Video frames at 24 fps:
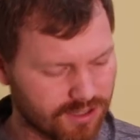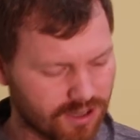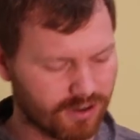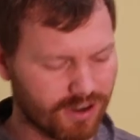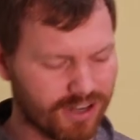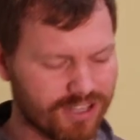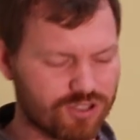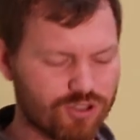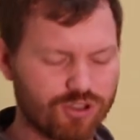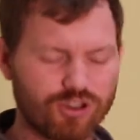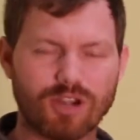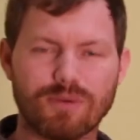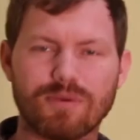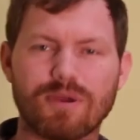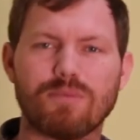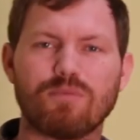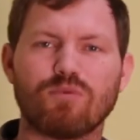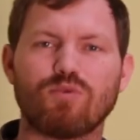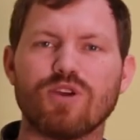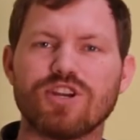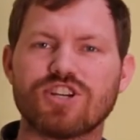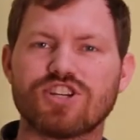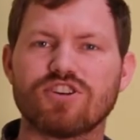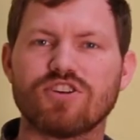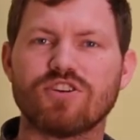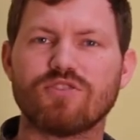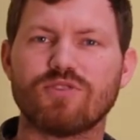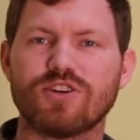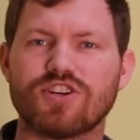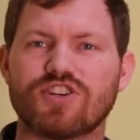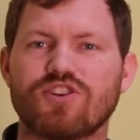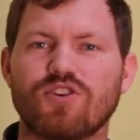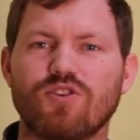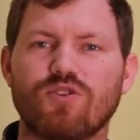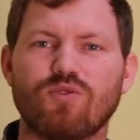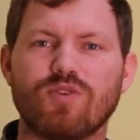All right, so they're gonna become richer and
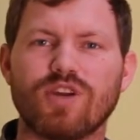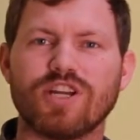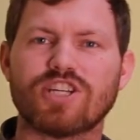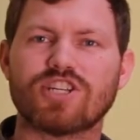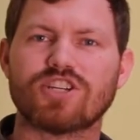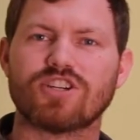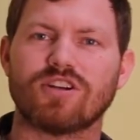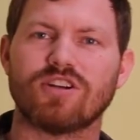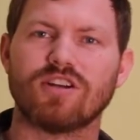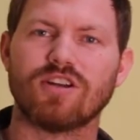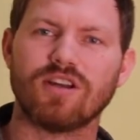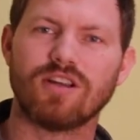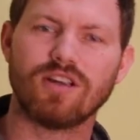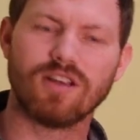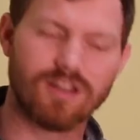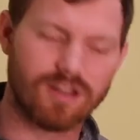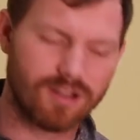richer and richer,